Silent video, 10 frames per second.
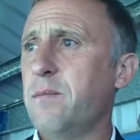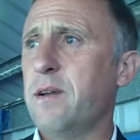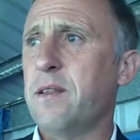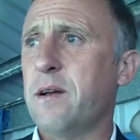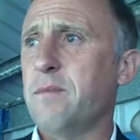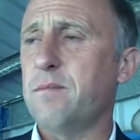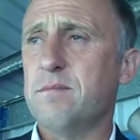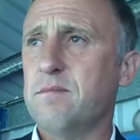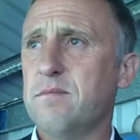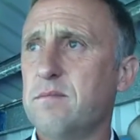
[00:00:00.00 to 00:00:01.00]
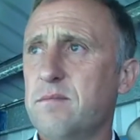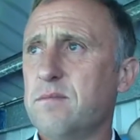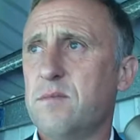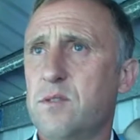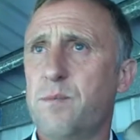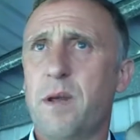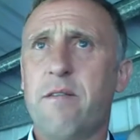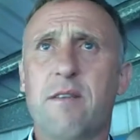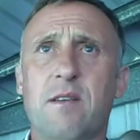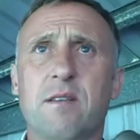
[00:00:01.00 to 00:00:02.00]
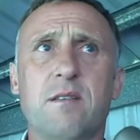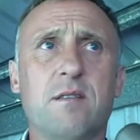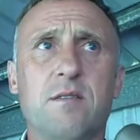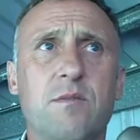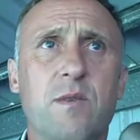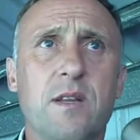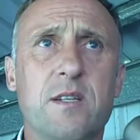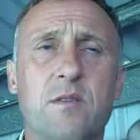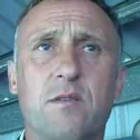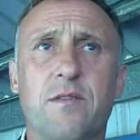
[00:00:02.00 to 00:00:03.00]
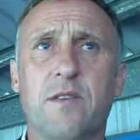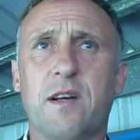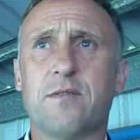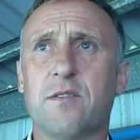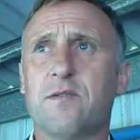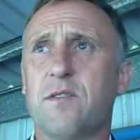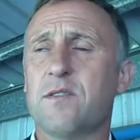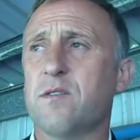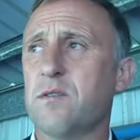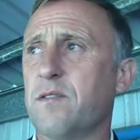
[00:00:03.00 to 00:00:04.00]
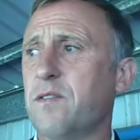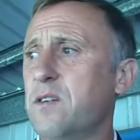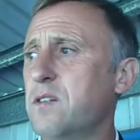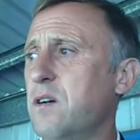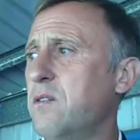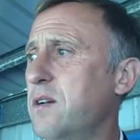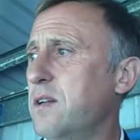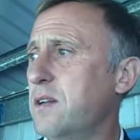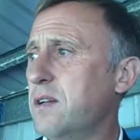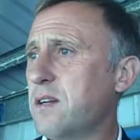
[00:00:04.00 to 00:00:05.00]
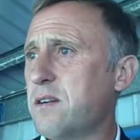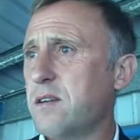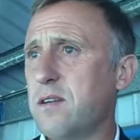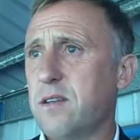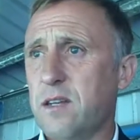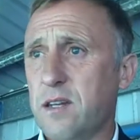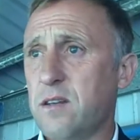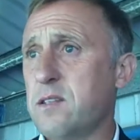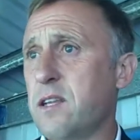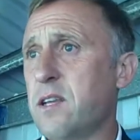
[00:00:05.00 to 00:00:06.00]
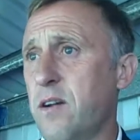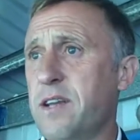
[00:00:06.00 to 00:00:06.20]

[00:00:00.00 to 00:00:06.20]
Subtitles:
in that period when they scored the first goal. Like I said, he got